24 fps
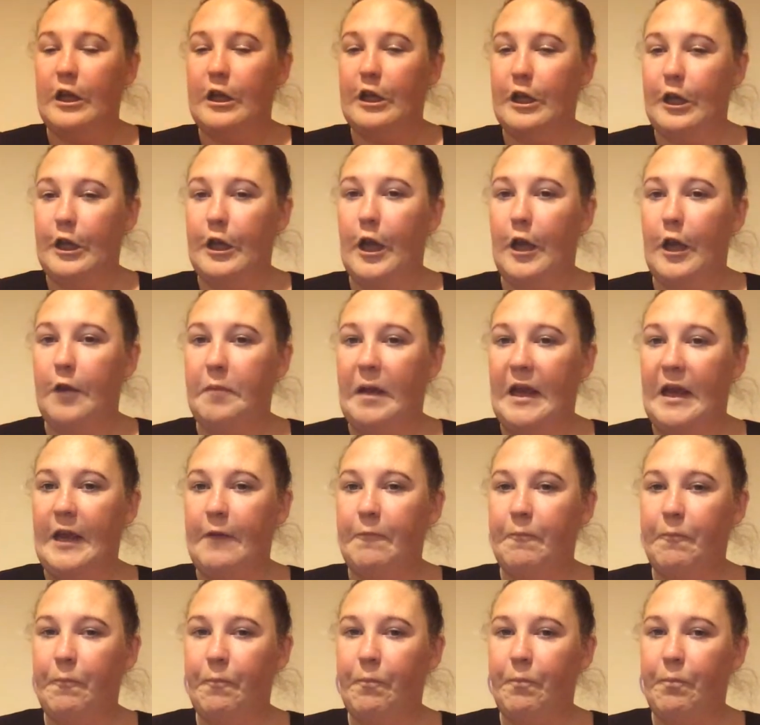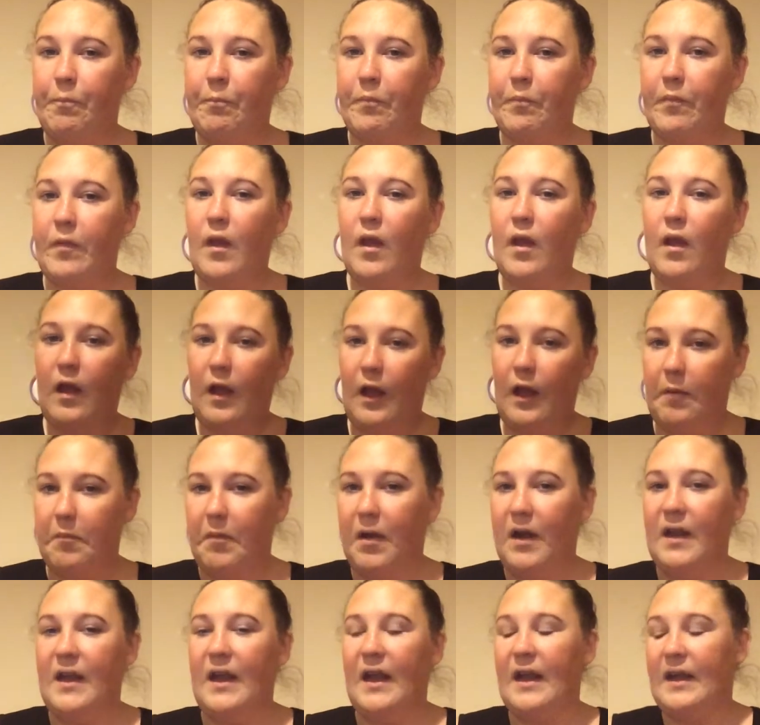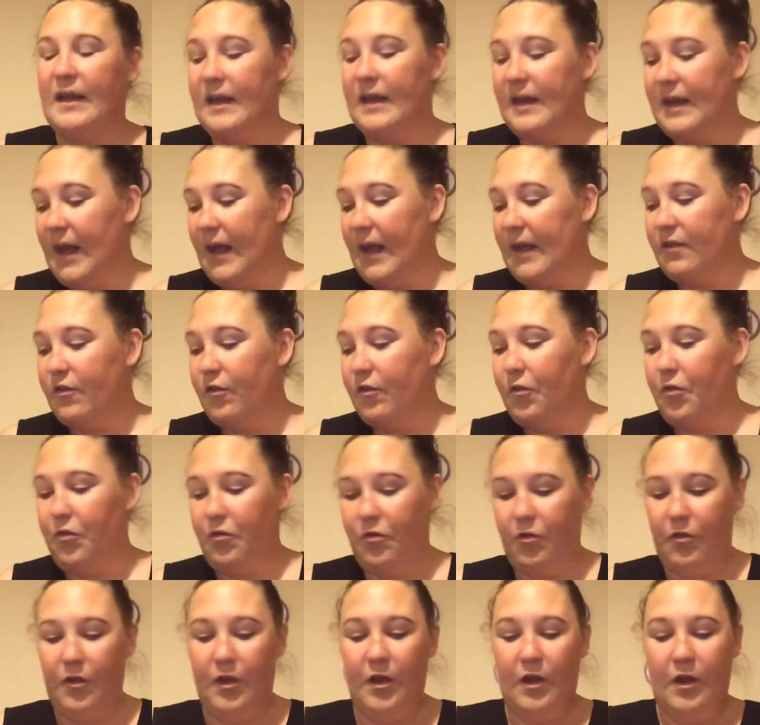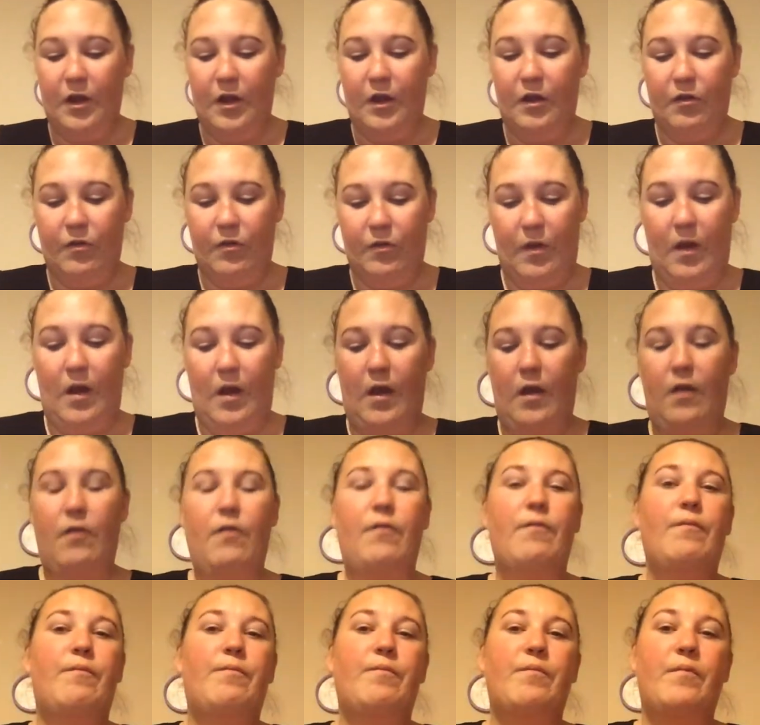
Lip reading: you know me and my Yankee Candles. So